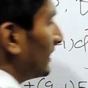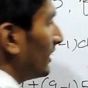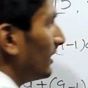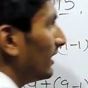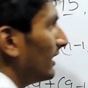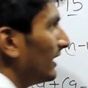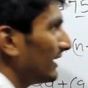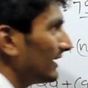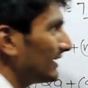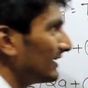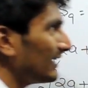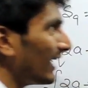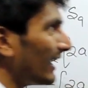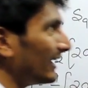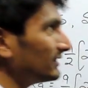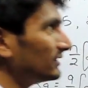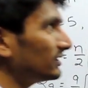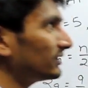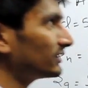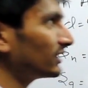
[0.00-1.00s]
the
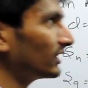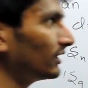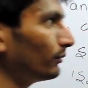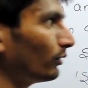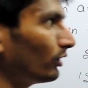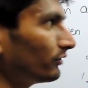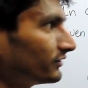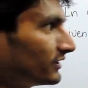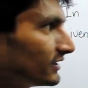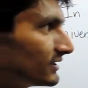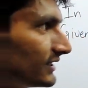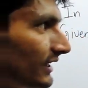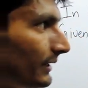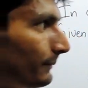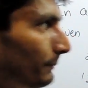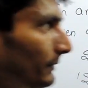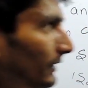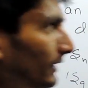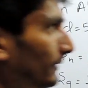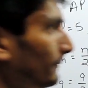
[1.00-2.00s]
ninth term of this
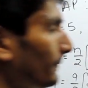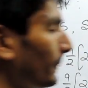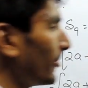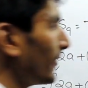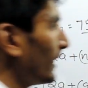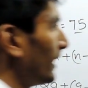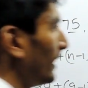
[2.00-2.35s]
AP,